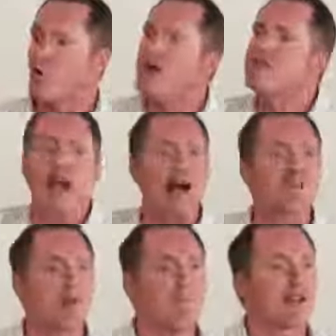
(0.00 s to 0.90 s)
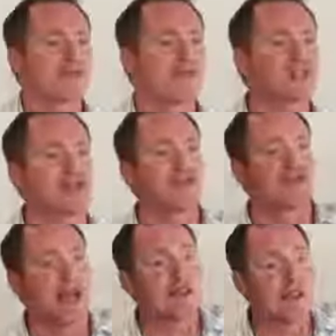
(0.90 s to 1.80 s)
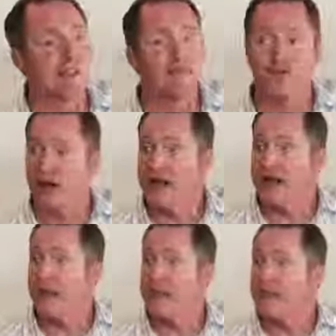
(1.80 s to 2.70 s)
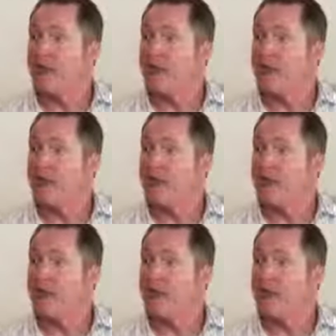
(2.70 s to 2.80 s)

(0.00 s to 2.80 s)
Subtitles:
We've got the message to set them free.